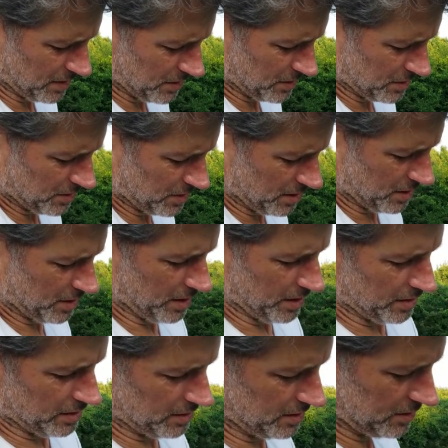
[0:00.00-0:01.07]
Alright,
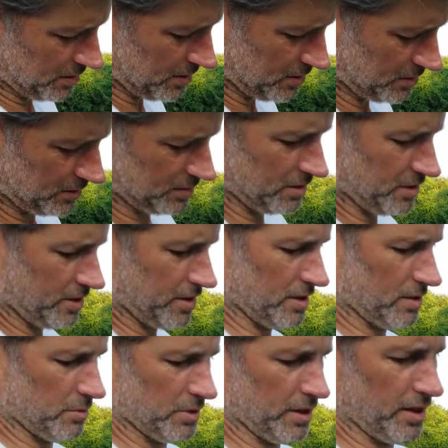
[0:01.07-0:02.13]
here
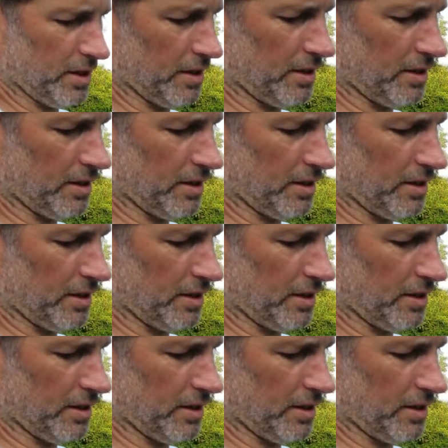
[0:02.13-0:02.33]
we have,